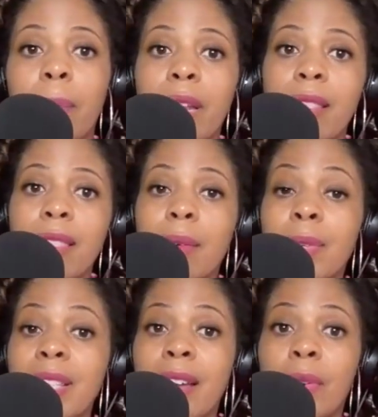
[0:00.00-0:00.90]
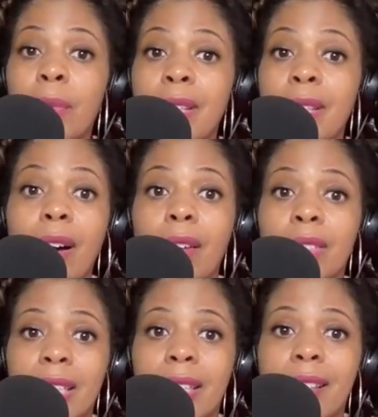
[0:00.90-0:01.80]
but nothing was ever
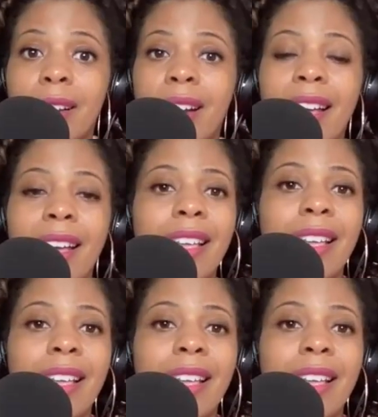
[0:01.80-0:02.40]
resolved either.